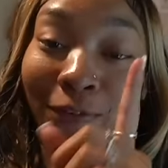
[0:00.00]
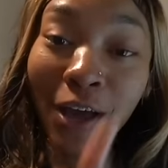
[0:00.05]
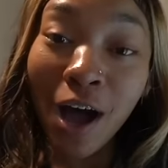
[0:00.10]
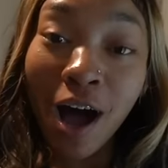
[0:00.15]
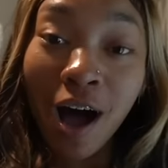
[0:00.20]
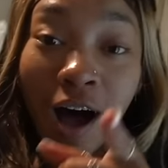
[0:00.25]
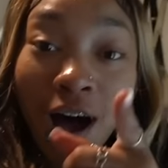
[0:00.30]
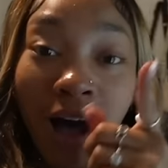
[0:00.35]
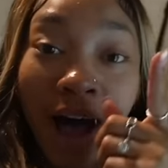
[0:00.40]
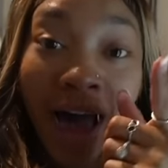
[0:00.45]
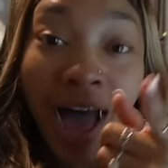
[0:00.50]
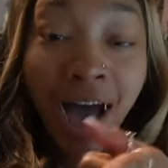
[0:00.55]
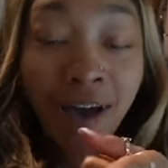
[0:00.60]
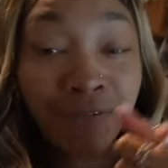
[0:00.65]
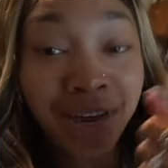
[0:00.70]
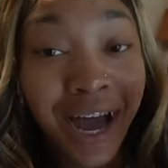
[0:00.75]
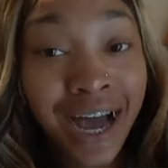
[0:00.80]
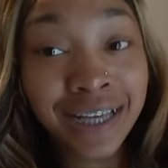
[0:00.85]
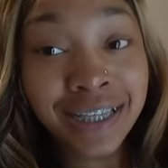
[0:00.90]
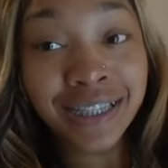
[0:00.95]
y'all have
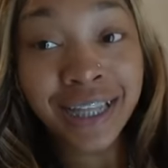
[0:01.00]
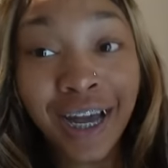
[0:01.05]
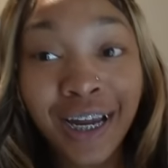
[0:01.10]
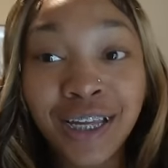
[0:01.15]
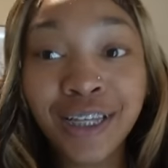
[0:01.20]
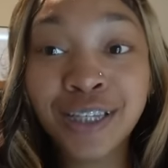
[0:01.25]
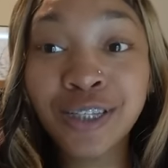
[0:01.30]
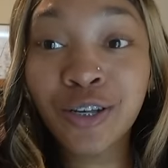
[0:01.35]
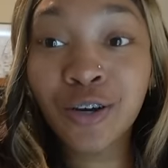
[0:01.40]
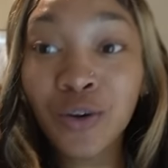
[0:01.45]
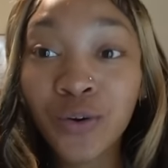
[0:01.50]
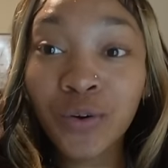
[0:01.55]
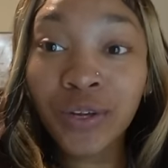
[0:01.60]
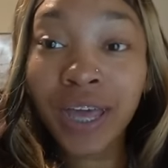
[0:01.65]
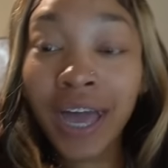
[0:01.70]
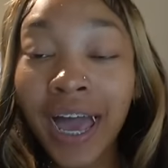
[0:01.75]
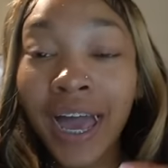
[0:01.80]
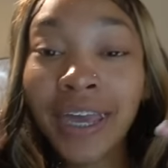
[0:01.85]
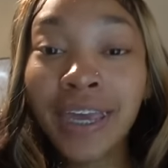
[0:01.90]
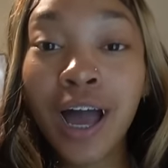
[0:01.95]
not started school
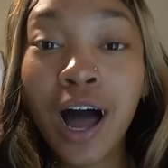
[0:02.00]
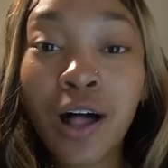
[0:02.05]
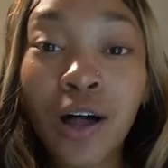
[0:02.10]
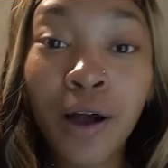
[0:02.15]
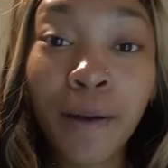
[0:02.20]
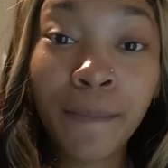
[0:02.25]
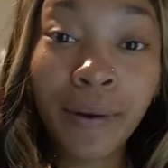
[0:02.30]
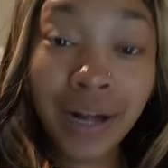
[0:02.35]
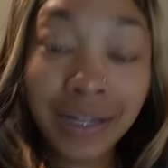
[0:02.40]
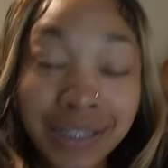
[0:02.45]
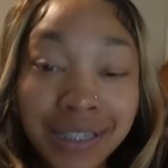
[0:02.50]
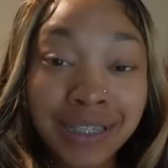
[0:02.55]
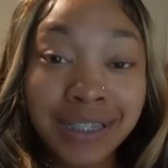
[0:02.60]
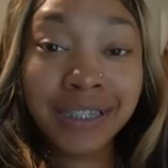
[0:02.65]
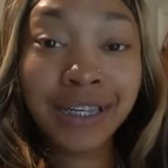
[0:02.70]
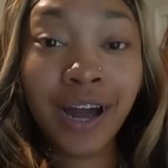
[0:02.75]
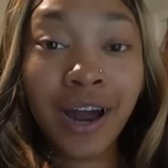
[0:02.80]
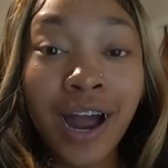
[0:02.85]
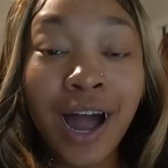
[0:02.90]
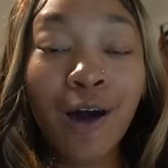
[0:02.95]
yet and y'all are about to start,